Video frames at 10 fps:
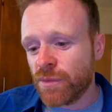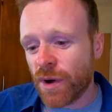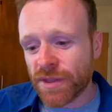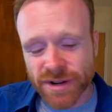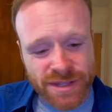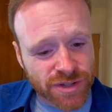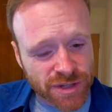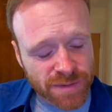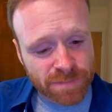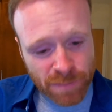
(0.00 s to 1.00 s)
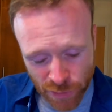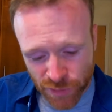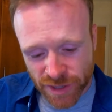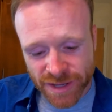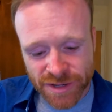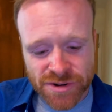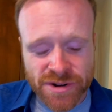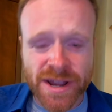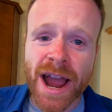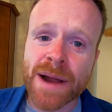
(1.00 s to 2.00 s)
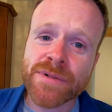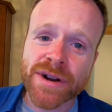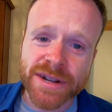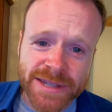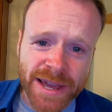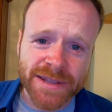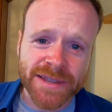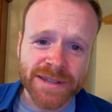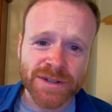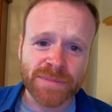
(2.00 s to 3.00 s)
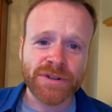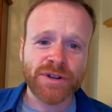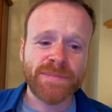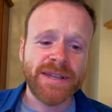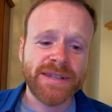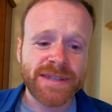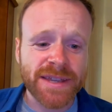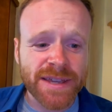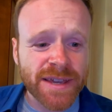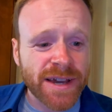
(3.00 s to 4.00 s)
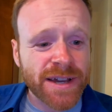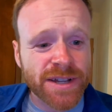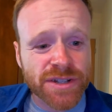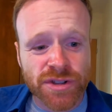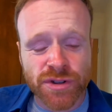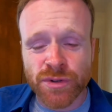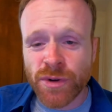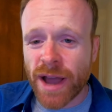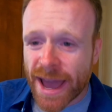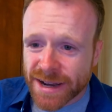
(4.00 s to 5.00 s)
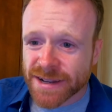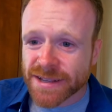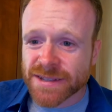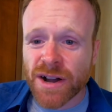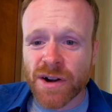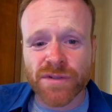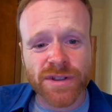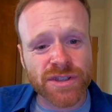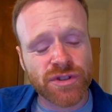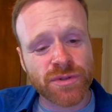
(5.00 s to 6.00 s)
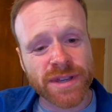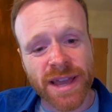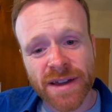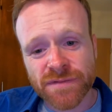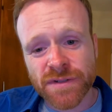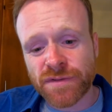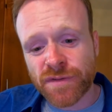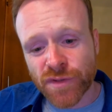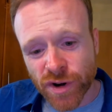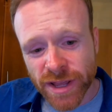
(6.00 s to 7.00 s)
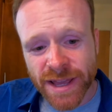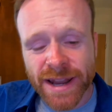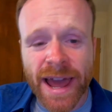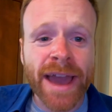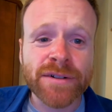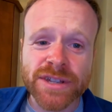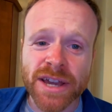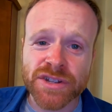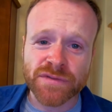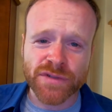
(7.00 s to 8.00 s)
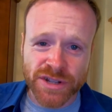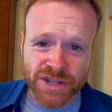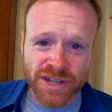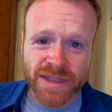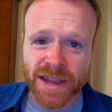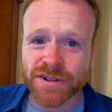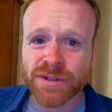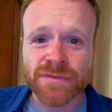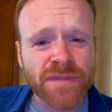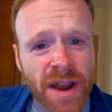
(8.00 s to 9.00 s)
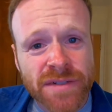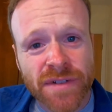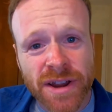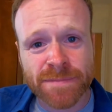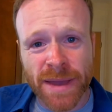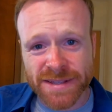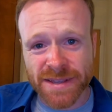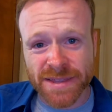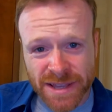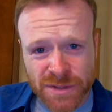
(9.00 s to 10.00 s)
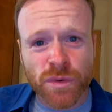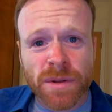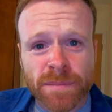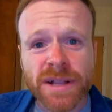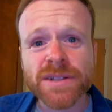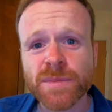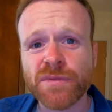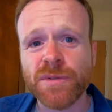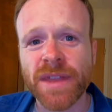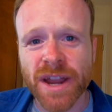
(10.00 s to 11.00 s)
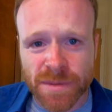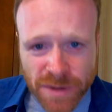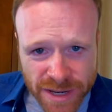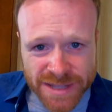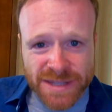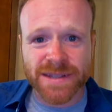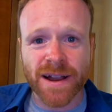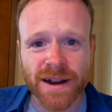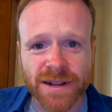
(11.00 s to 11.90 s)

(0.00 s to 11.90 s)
whether it's just plugging in your camera or setting things up on your PC, to editing software that you can get for free and how to get your footage in there and do very, very basic things. And we'll build up from there, but let's start